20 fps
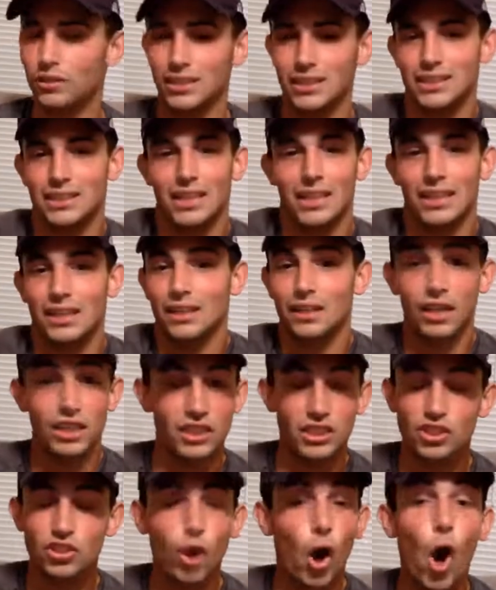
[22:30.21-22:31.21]
Because
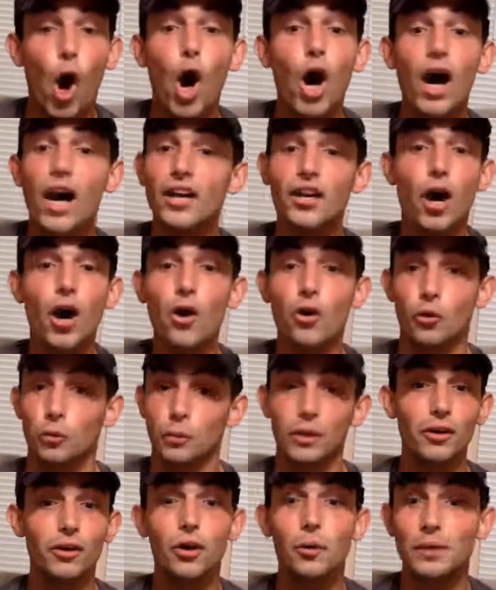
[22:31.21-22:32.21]
this is all unknown.
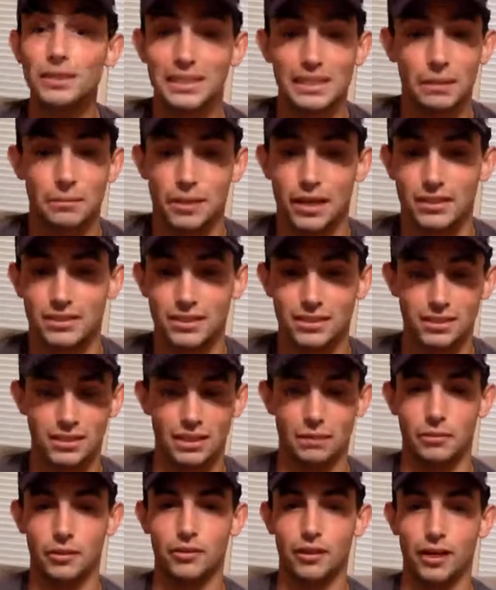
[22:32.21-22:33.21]
We don't know what the NBA season is
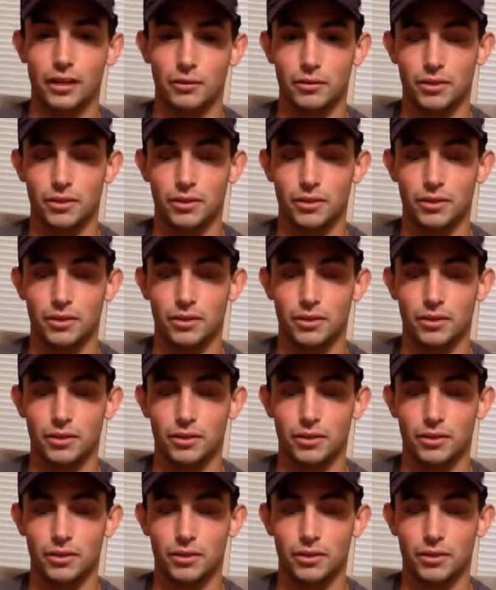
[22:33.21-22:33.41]
gonna be like.